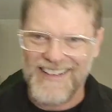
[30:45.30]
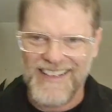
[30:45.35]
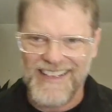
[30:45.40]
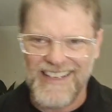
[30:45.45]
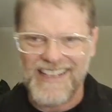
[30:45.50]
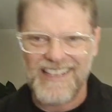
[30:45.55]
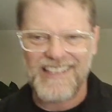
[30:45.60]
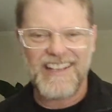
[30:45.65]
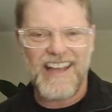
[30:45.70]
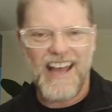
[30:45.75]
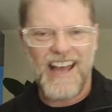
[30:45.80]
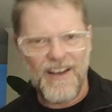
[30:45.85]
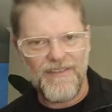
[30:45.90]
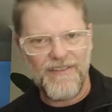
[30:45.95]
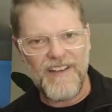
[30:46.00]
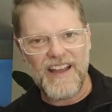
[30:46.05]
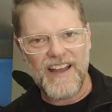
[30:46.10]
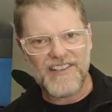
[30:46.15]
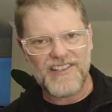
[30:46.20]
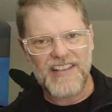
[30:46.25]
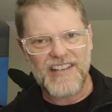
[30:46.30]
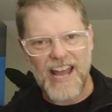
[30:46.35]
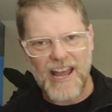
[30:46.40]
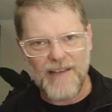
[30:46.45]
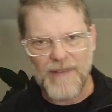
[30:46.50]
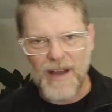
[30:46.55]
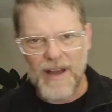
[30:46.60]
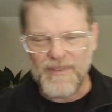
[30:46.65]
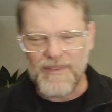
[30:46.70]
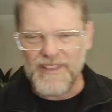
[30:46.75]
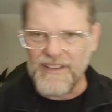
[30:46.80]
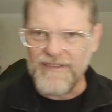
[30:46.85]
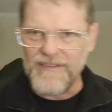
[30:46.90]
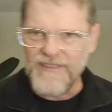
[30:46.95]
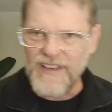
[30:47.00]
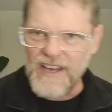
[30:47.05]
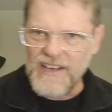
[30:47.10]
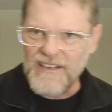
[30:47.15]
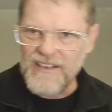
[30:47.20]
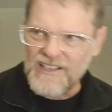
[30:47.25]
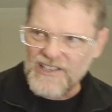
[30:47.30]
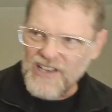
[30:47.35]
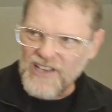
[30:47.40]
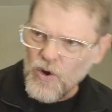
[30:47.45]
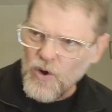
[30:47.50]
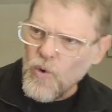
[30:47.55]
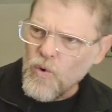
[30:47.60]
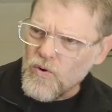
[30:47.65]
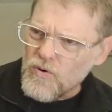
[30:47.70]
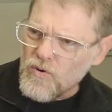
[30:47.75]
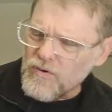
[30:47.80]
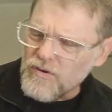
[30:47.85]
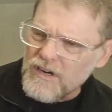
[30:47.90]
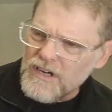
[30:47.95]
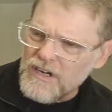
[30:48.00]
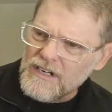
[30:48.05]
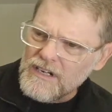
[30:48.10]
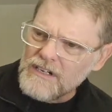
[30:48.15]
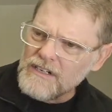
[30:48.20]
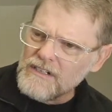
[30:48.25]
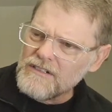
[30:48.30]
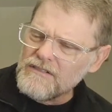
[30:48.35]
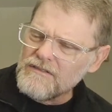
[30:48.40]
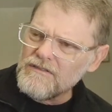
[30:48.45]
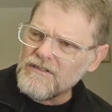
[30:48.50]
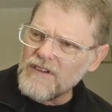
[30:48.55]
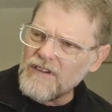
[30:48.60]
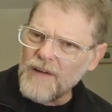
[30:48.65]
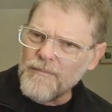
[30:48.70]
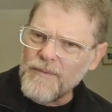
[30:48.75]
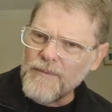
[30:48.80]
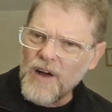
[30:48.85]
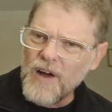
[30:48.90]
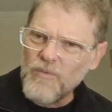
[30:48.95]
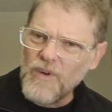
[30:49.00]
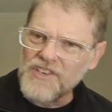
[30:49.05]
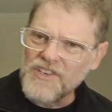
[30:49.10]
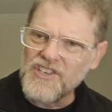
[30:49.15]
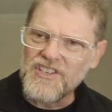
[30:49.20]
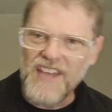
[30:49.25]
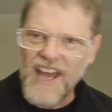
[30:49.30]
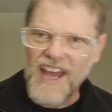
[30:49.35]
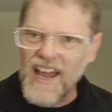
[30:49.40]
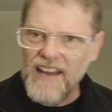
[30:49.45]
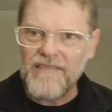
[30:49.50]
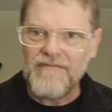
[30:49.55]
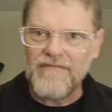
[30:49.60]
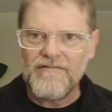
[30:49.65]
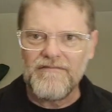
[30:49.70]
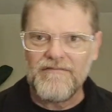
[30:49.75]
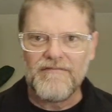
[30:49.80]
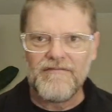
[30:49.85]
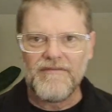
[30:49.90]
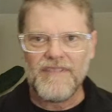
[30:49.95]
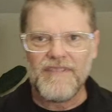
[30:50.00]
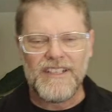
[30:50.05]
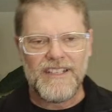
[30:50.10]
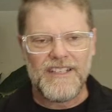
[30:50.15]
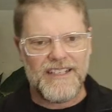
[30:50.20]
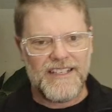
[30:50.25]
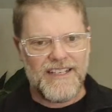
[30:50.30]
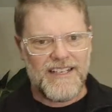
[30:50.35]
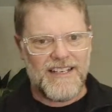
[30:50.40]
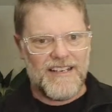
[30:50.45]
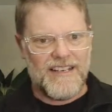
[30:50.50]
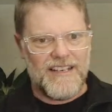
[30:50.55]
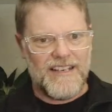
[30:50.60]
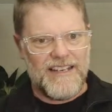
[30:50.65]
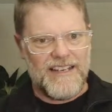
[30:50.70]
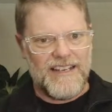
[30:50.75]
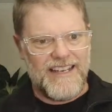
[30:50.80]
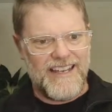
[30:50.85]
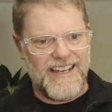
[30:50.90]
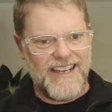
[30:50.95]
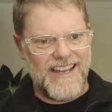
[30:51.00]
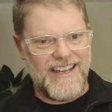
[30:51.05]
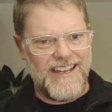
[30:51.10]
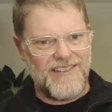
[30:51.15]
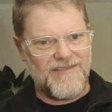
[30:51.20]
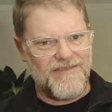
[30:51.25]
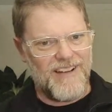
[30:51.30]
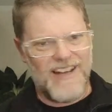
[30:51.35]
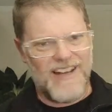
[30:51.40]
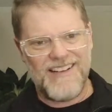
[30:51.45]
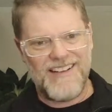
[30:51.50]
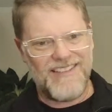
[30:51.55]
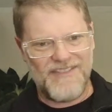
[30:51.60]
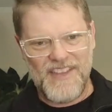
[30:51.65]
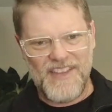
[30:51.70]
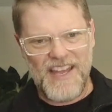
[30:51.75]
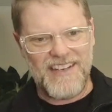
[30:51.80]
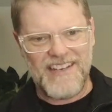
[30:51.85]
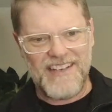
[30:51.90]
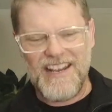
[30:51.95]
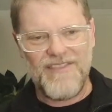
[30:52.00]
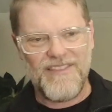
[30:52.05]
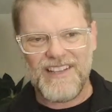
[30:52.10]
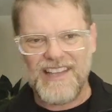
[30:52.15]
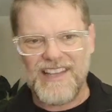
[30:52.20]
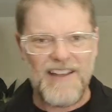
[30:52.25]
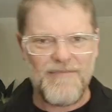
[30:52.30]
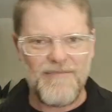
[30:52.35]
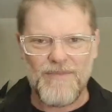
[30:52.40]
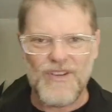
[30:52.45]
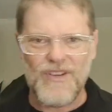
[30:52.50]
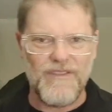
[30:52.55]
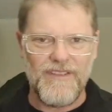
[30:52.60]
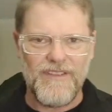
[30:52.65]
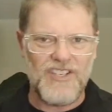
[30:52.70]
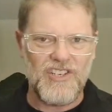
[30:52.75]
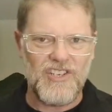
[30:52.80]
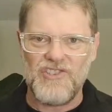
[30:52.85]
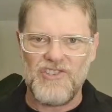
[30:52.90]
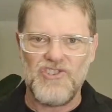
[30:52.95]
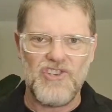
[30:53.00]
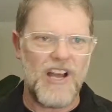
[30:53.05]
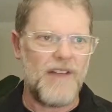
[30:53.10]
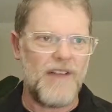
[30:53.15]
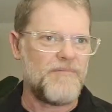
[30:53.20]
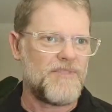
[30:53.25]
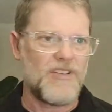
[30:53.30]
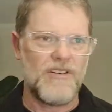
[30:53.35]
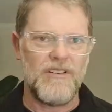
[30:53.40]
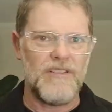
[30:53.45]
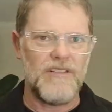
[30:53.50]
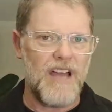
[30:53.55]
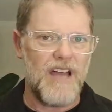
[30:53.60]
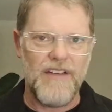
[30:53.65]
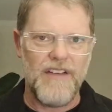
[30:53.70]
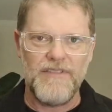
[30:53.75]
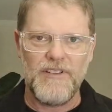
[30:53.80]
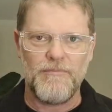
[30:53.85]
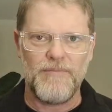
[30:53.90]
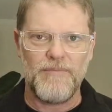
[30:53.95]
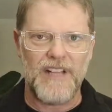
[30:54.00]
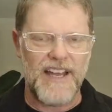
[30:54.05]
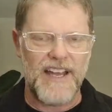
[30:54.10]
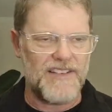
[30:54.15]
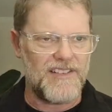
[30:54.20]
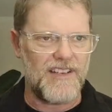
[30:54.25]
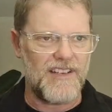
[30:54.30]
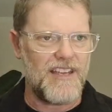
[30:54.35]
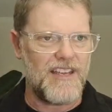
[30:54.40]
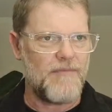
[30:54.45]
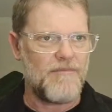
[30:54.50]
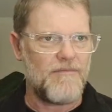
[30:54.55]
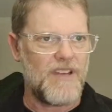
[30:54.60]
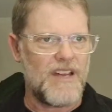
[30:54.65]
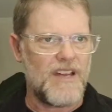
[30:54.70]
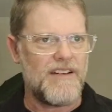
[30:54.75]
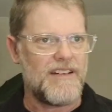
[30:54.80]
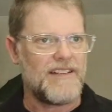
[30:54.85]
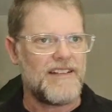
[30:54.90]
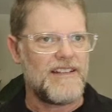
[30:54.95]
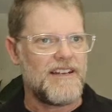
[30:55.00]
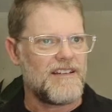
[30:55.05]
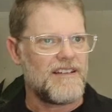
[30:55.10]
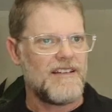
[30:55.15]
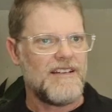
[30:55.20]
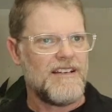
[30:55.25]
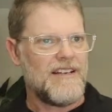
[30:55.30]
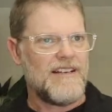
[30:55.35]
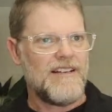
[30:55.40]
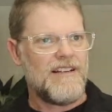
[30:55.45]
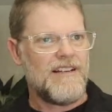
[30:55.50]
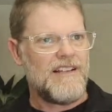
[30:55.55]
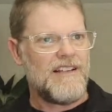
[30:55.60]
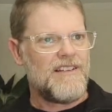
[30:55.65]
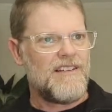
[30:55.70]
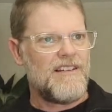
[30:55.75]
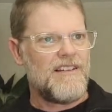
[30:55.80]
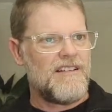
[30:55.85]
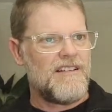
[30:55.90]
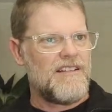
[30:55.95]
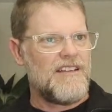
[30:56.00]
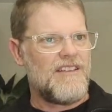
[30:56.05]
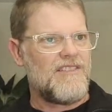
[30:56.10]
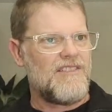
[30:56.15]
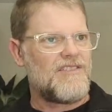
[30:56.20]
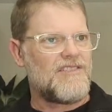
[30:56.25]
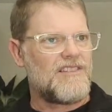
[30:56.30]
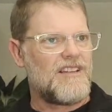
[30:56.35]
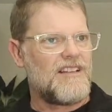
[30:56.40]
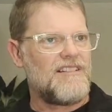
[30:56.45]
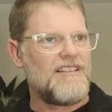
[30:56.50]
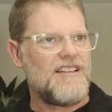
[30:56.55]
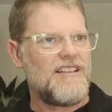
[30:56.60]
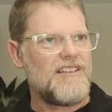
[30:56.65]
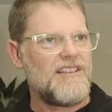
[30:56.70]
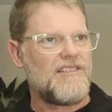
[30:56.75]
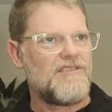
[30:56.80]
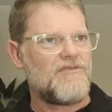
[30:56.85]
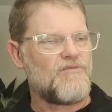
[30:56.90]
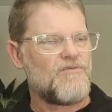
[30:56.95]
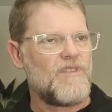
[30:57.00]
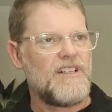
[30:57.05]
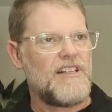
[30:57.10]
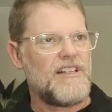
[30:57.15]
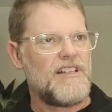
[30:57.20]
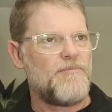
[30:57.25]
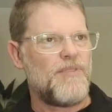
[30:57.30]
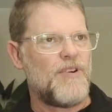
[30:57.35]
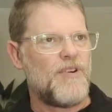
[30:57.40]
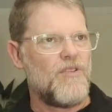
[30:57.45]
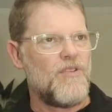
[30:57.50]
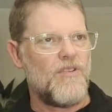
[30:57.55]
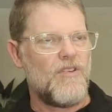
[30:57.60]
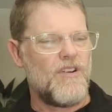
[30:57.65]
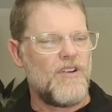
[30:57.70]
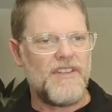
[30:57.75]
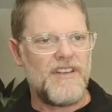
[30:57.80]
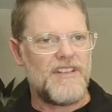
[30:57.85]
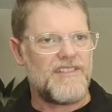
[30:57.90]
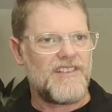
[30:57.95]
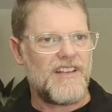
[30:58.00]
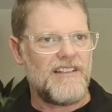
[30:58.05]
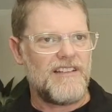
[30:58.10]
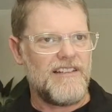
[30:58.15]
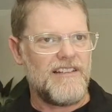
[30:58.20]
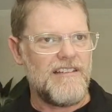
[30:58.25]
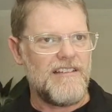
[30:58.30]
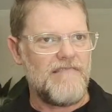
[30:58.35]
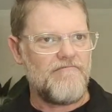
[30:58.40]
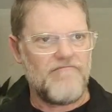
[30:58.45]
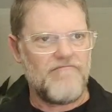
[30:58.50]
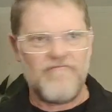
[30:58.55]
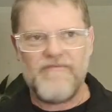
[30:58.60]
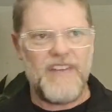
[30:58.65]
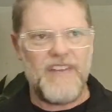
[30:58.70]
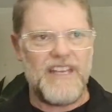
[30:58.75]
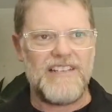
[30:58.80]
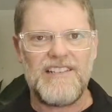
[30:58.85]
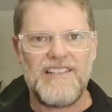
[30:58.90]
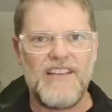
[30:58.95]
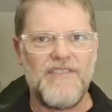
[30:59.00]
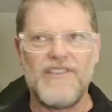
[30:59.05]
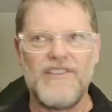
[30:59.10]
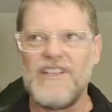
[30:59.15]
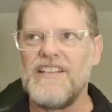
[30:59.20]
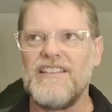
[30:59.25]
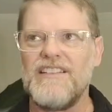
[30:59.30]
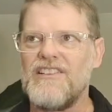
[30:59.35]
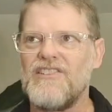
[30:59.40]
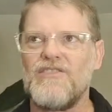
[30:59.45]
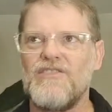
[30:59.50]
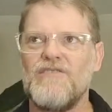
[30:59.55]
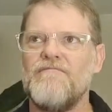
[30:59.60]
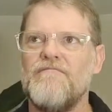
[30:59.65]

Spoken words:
Yeah, Scarface came up in the feed, and I was like, oh, I might watch that. And even that movie just jumped all over the place. It kept going like he's really poor, then suddenly he's living in this